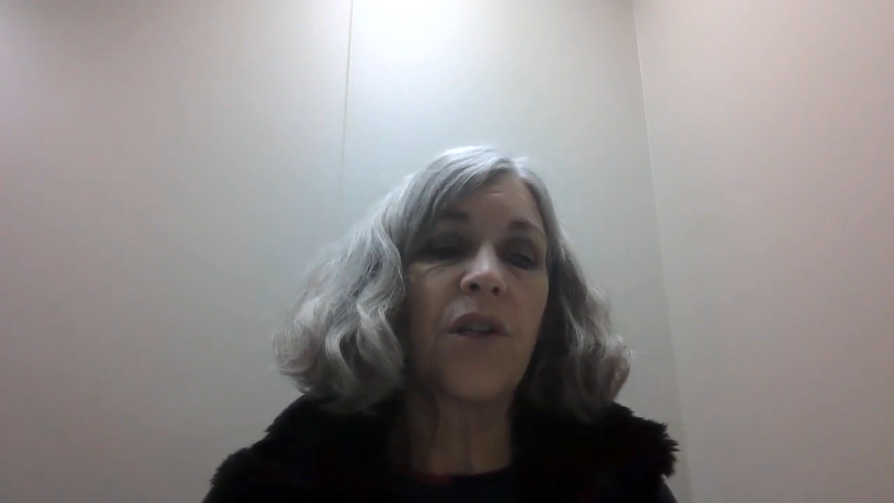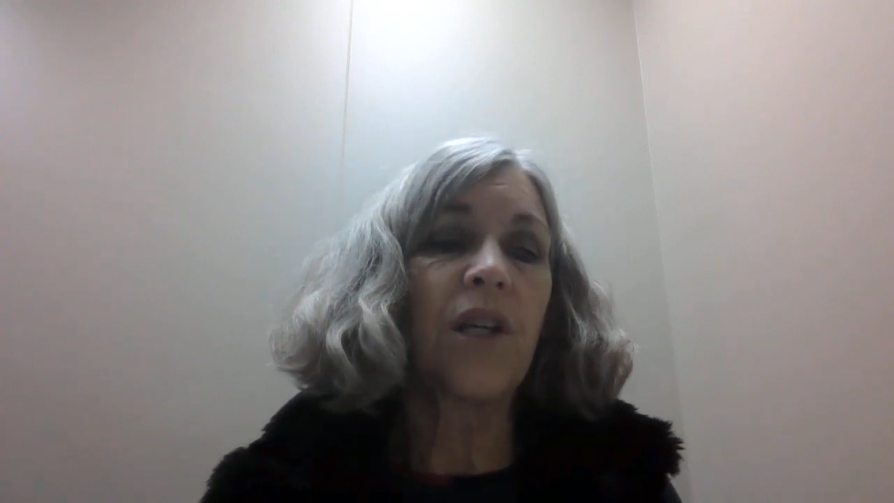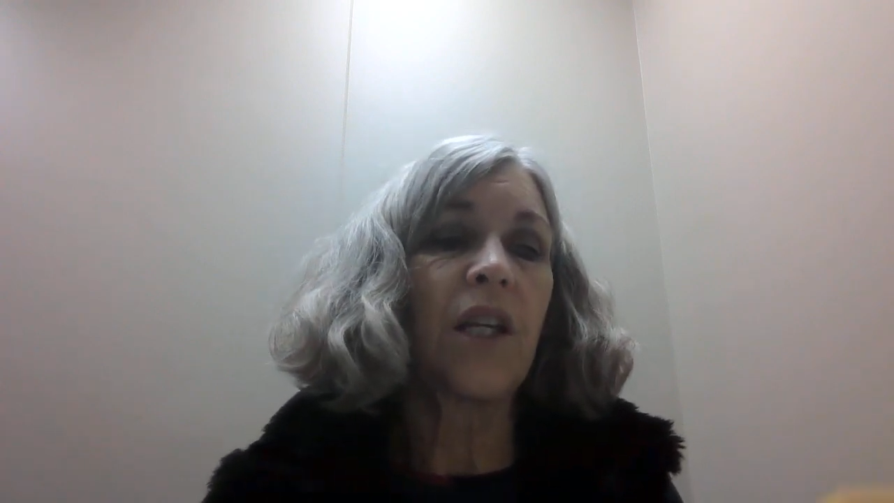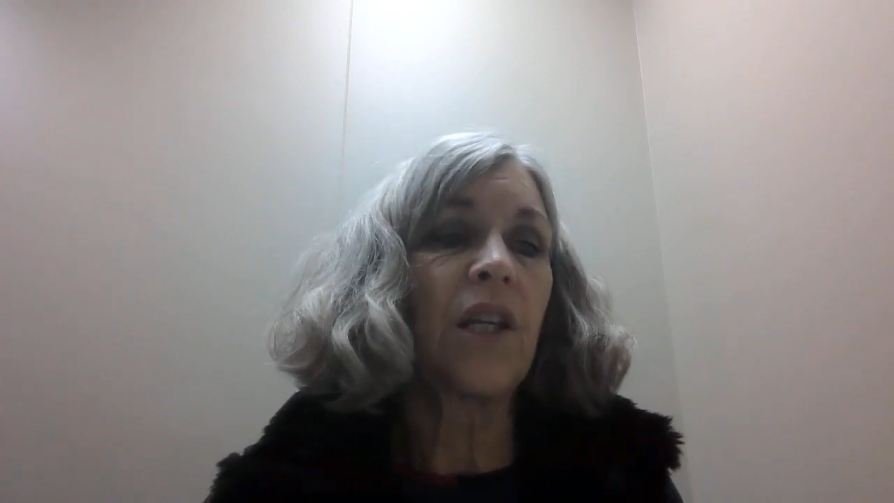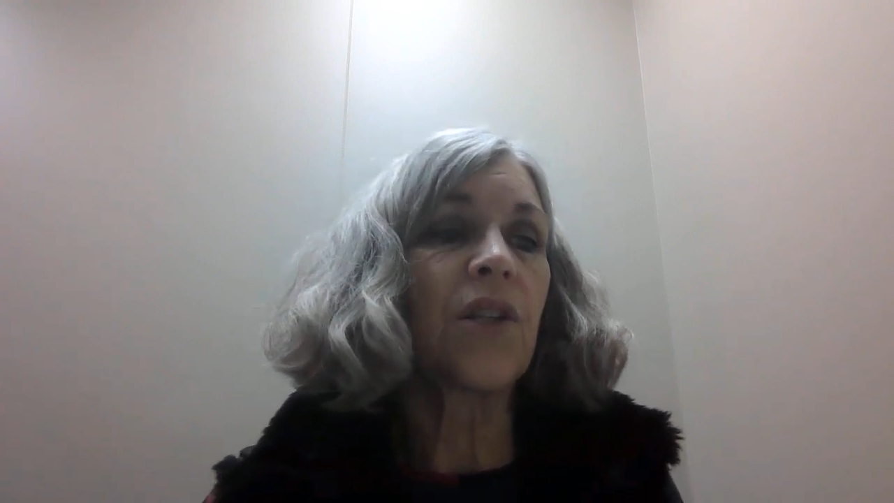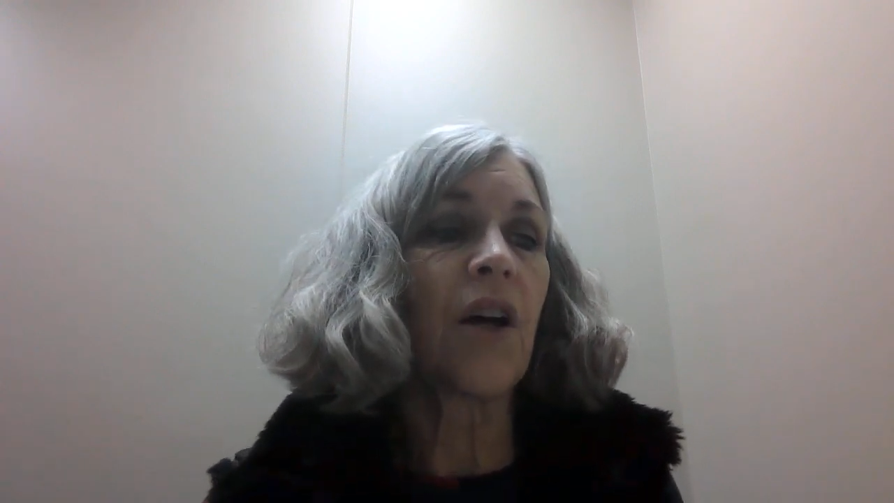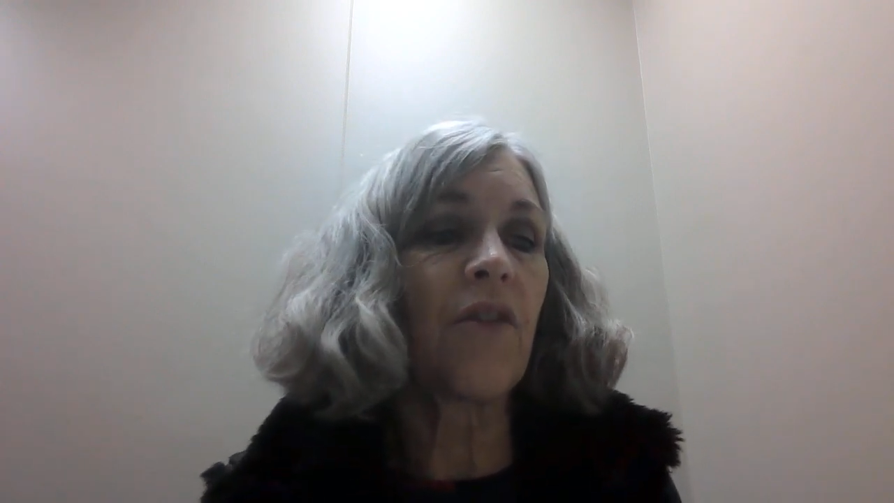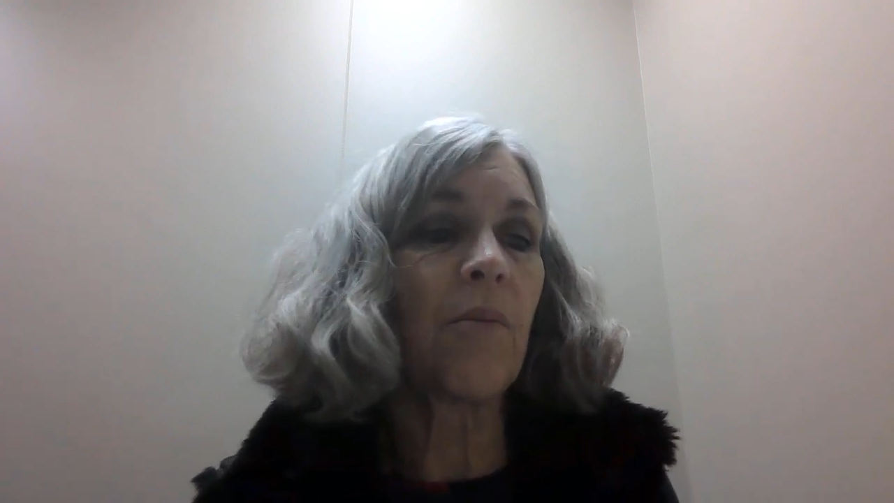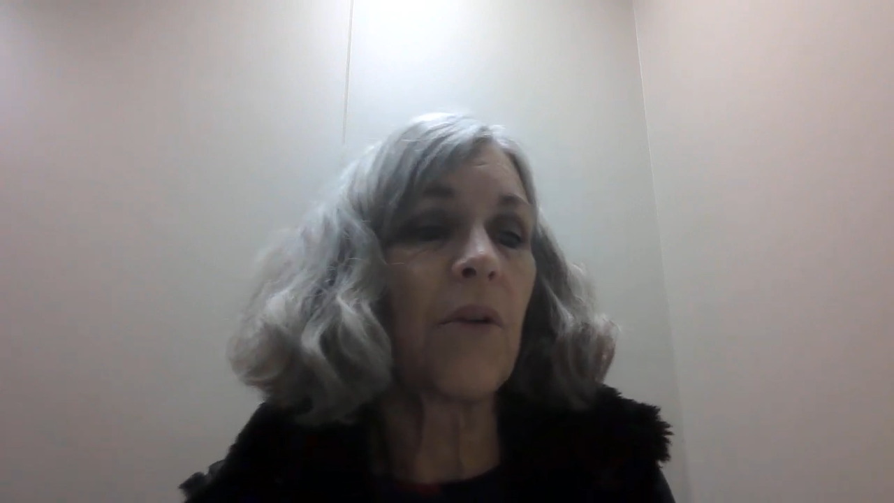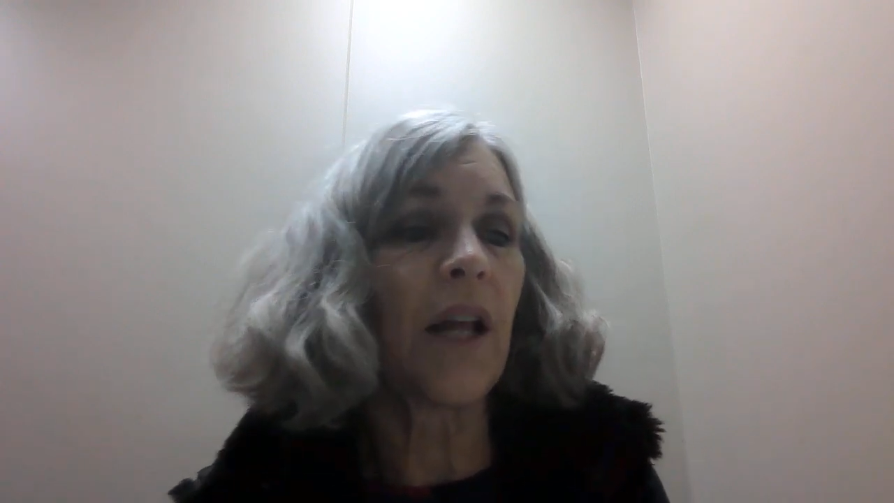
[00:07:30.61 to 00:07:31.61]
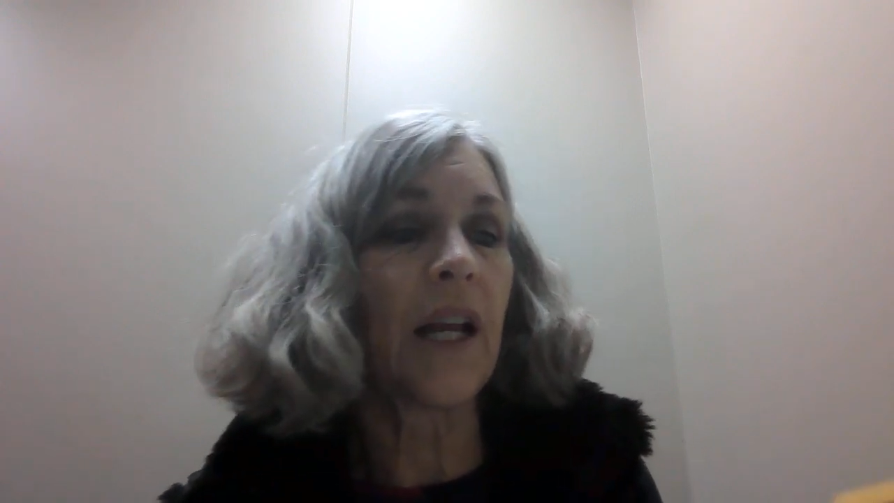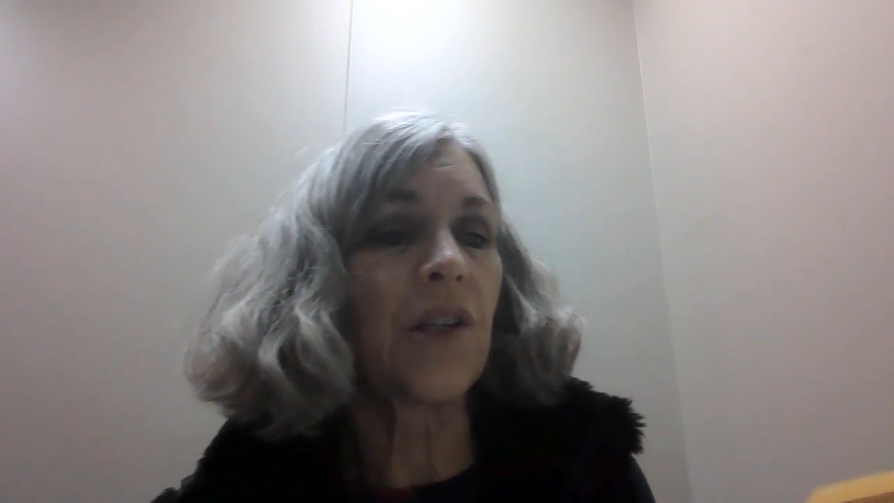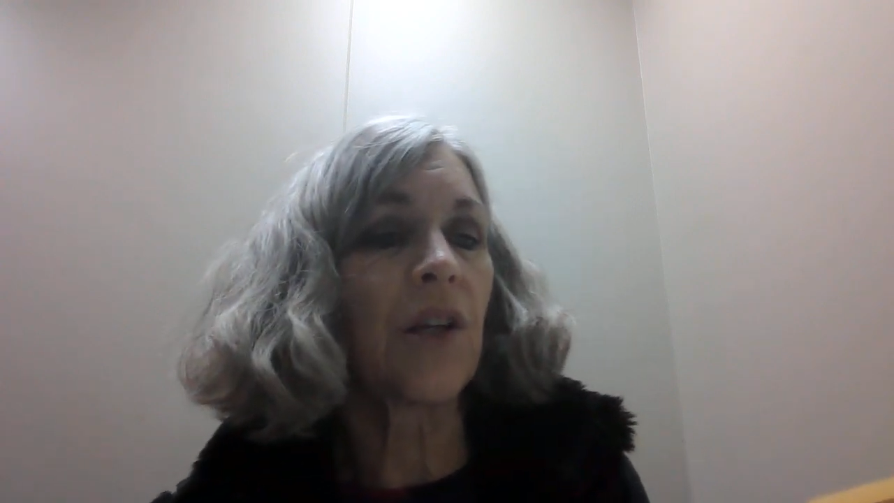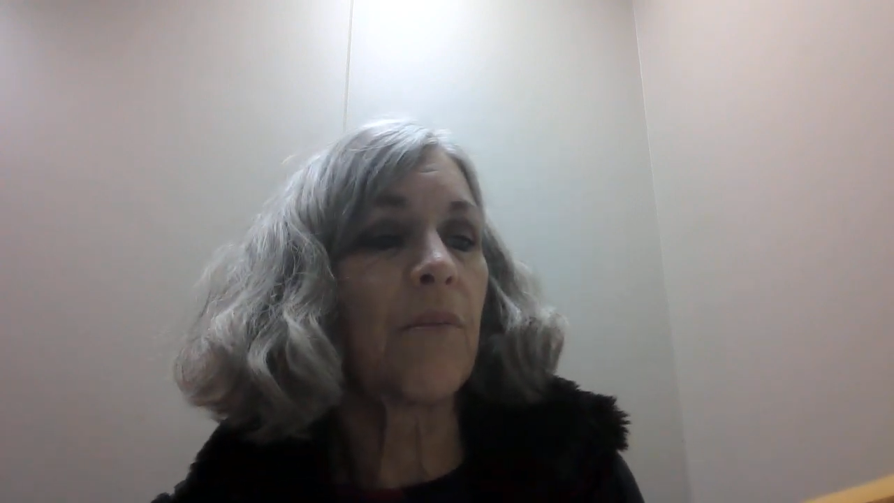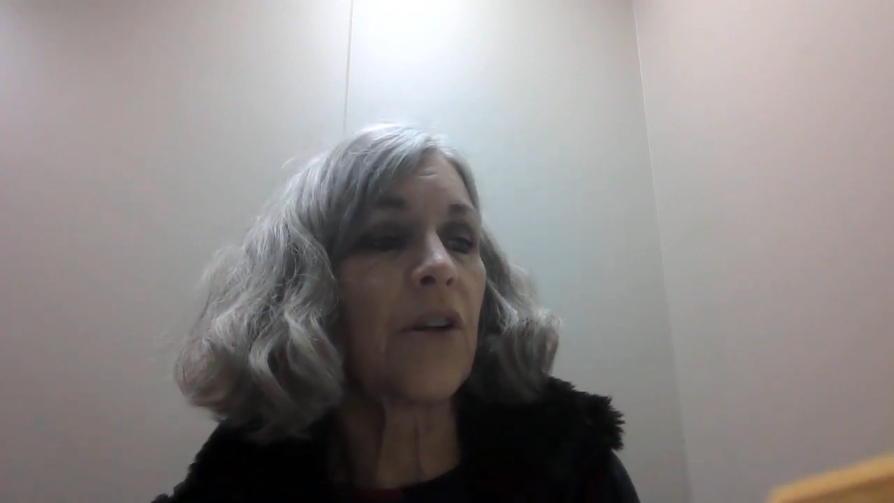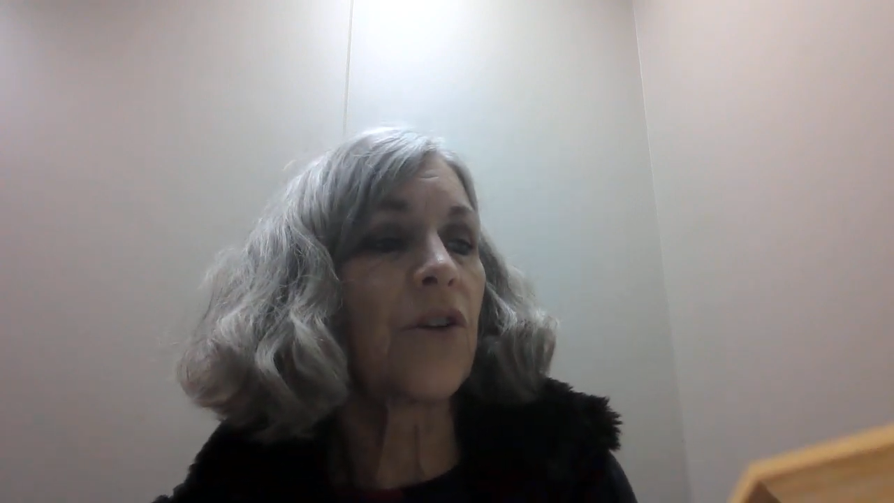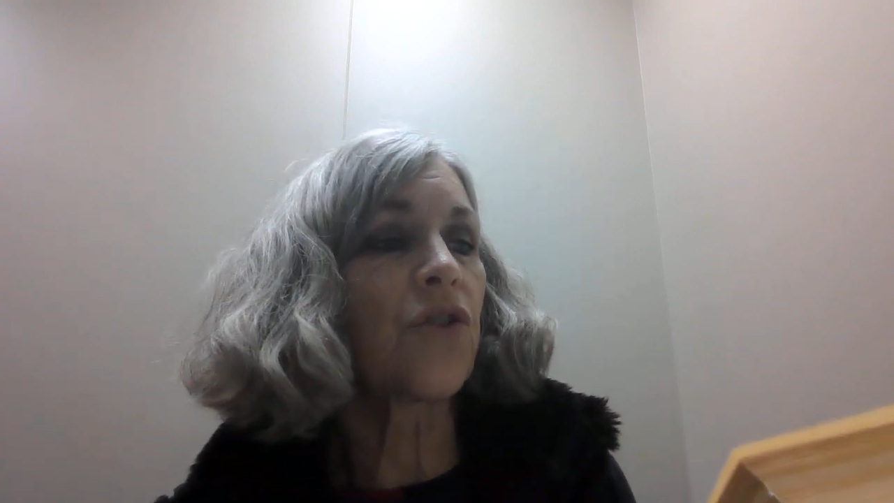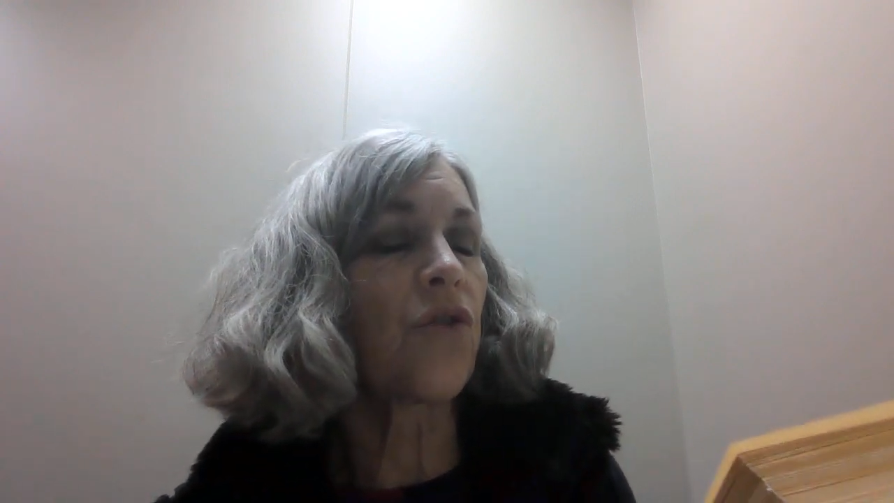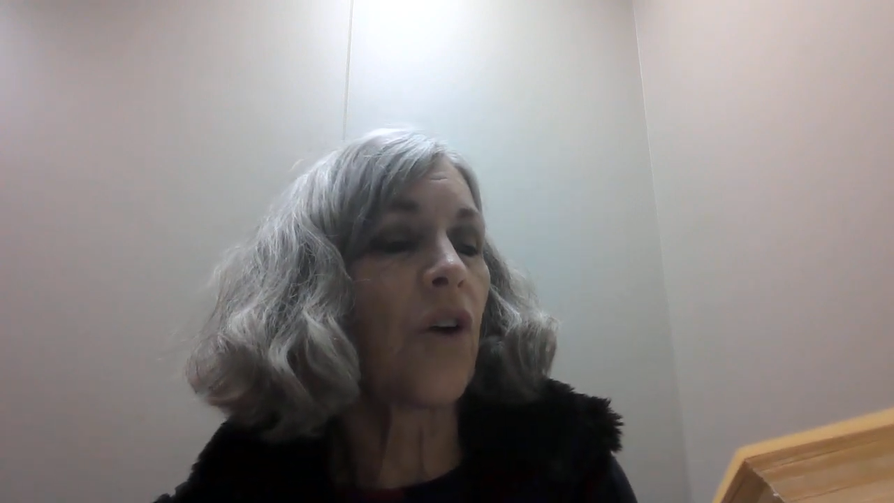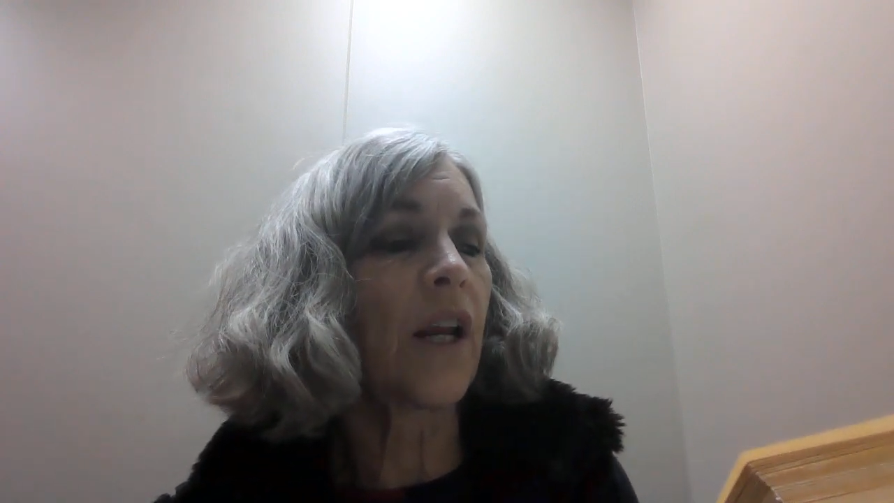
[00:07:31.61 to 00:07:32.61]
cities of the plains had been
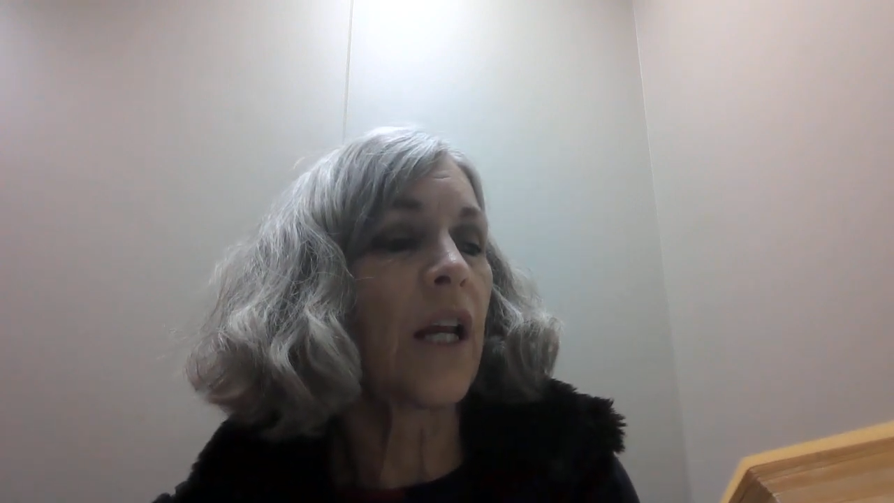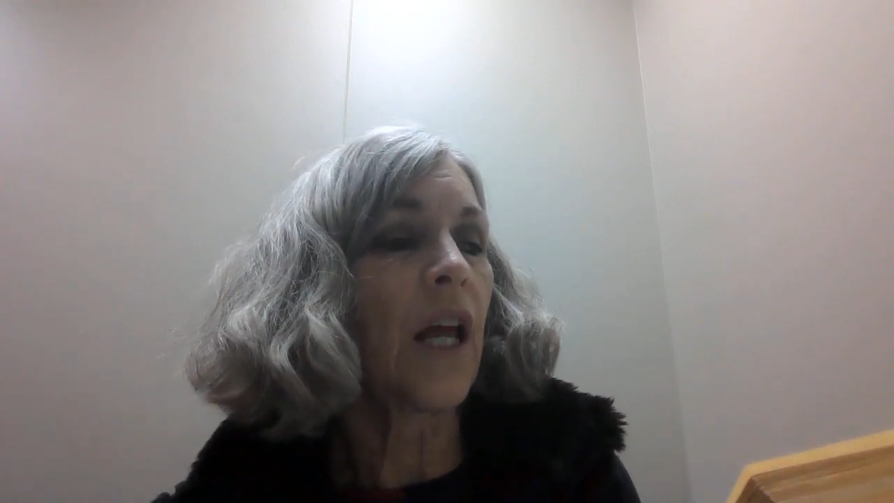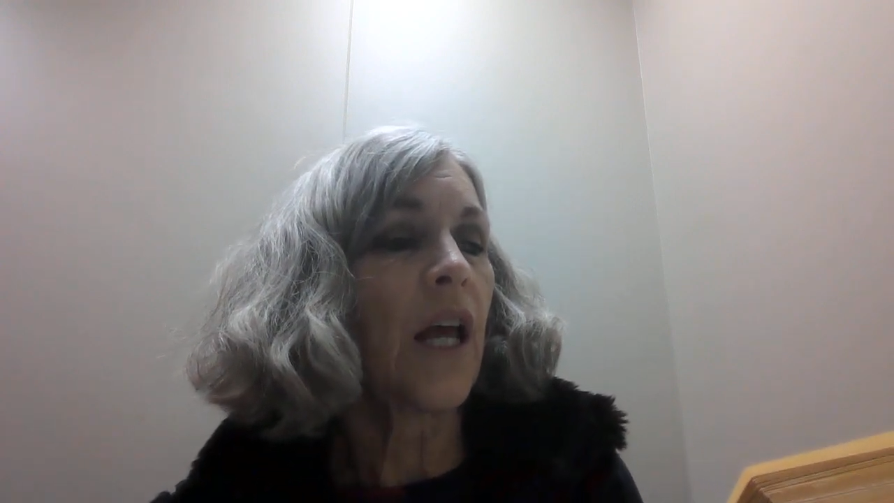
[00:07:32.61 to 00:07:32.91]
destroyed,